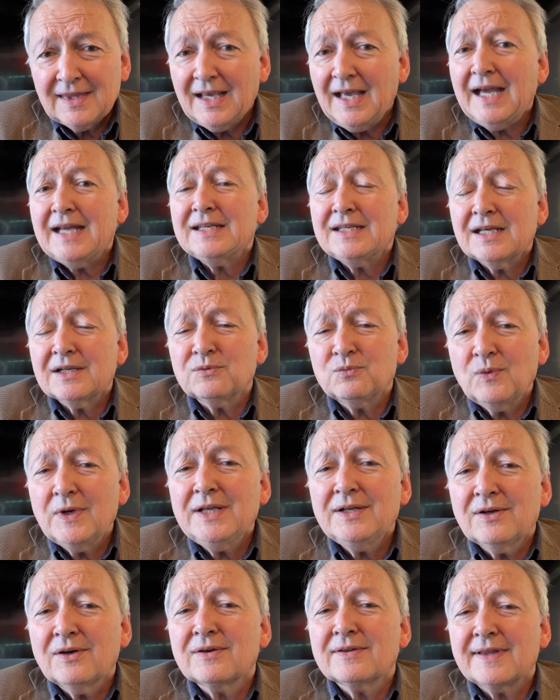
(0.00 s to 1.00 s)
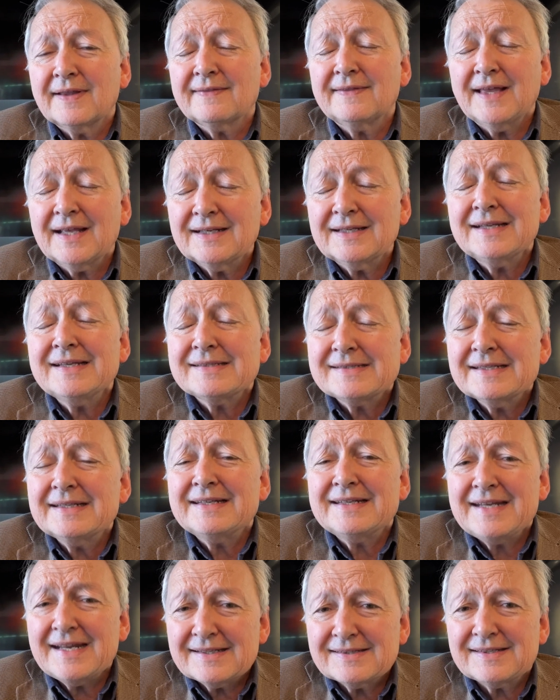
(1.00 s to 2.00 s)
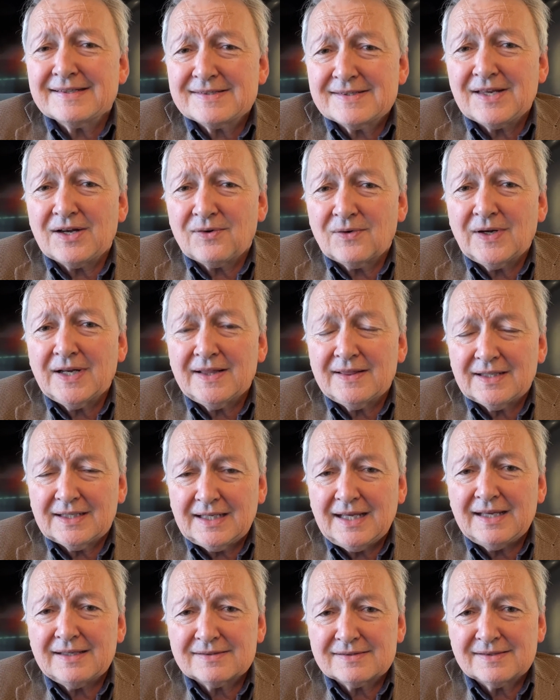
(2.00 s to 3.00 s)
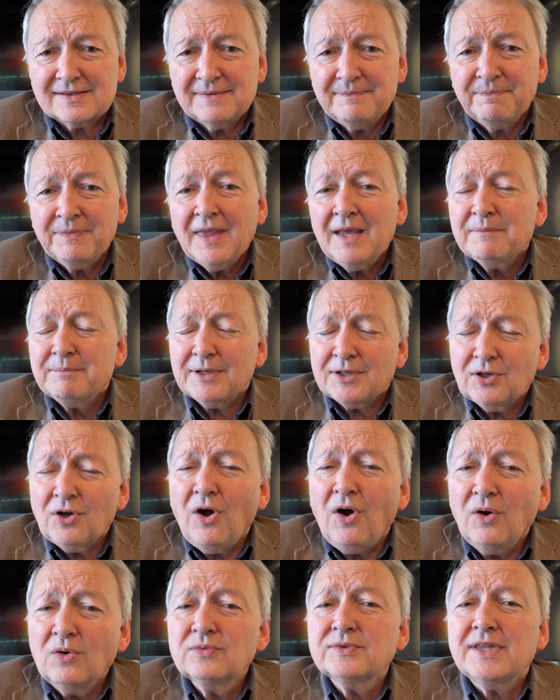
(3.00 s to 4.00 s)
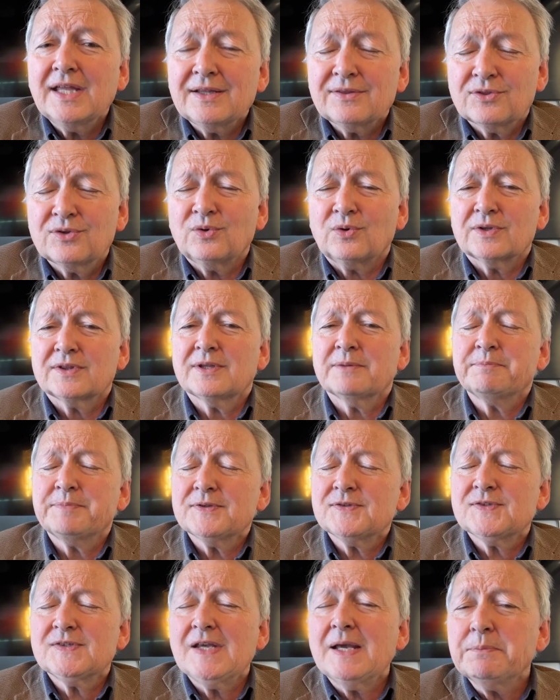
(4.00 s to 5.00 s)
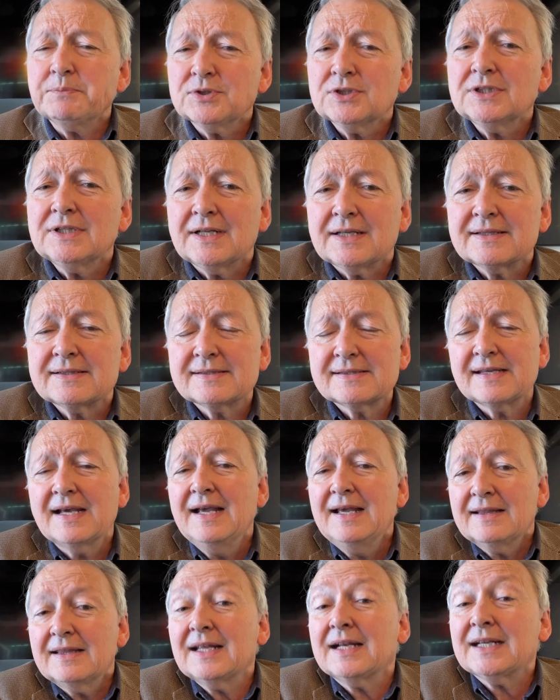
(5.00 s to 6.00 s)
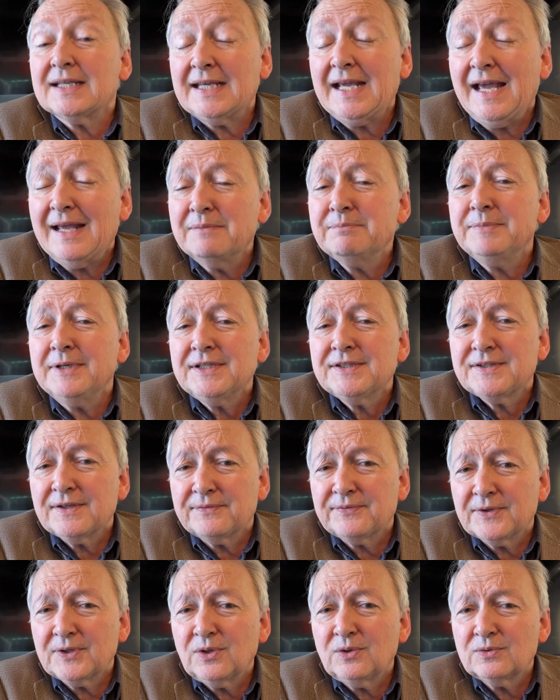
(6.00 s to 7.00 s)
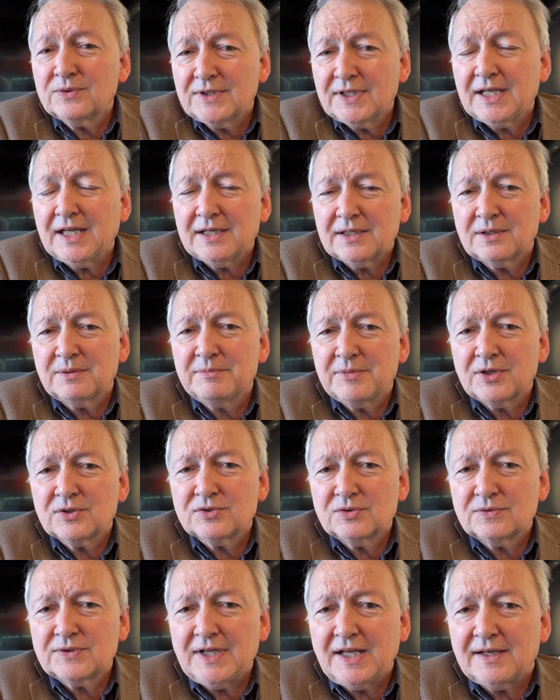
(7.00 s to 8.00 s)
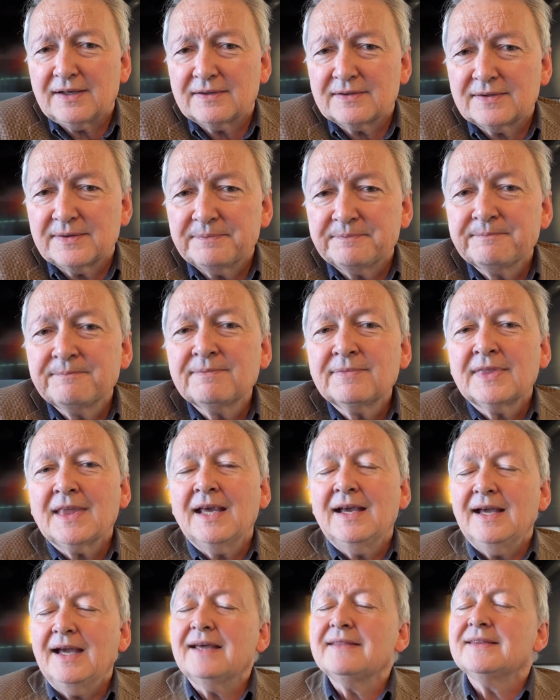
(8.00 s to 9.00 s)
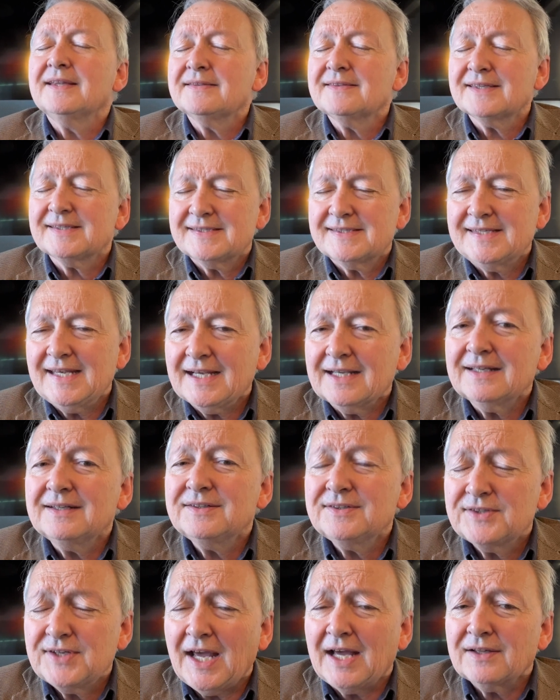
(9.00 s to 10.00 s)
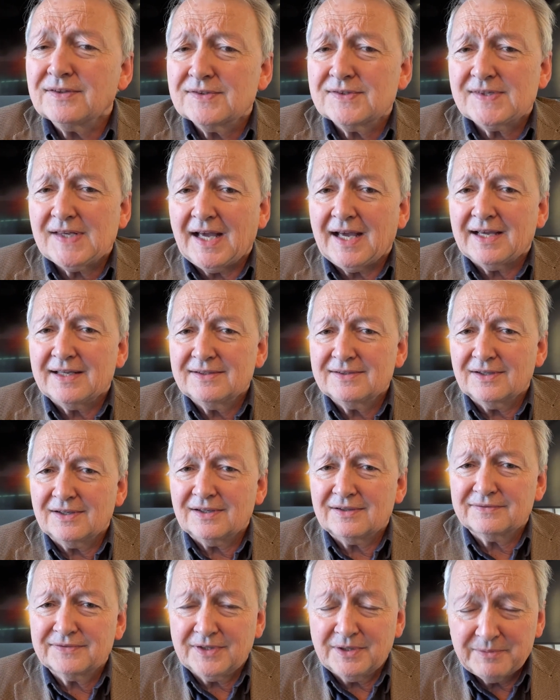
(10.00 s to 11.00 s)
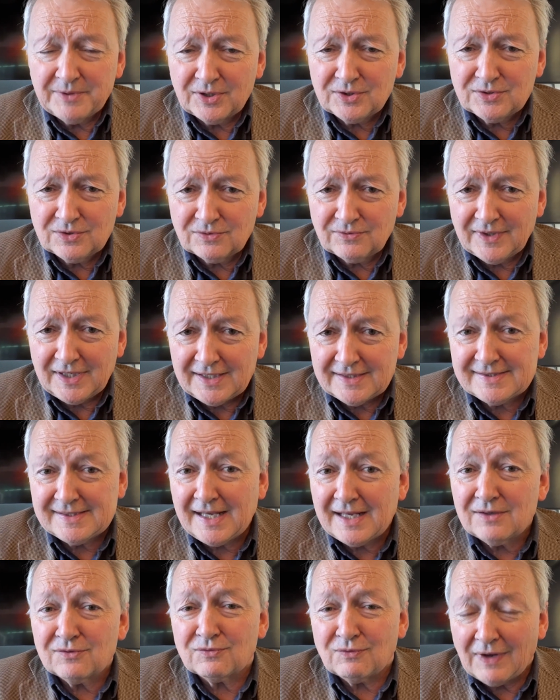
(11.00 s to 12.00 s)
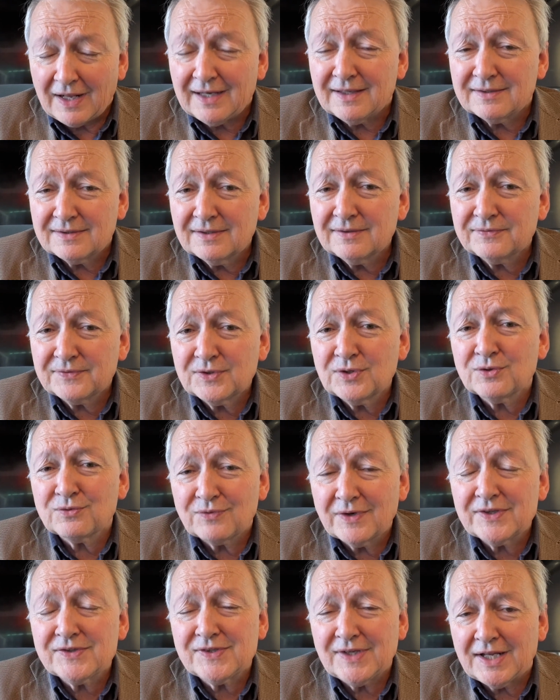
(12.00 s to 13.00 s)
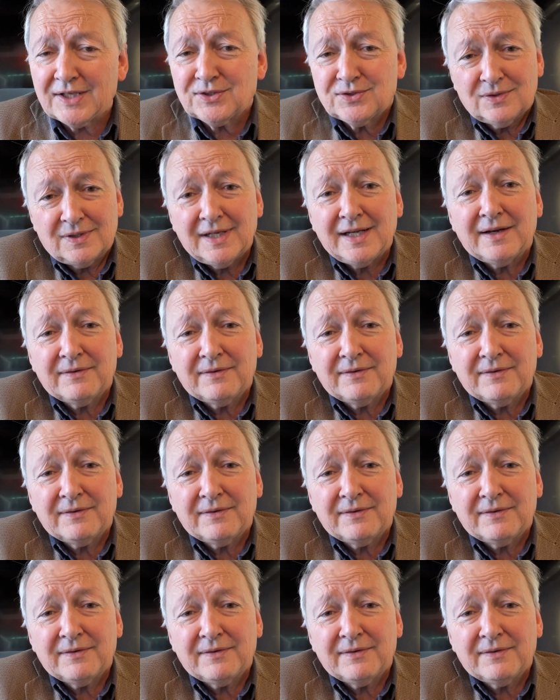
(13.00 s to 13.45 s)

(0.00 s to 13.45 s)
And yet we know that that isn't necessarily the case. But hold that thought. The perception is that it can be difficult to get a commercial tenant. And then the second downside of commercial real estate relative to residential in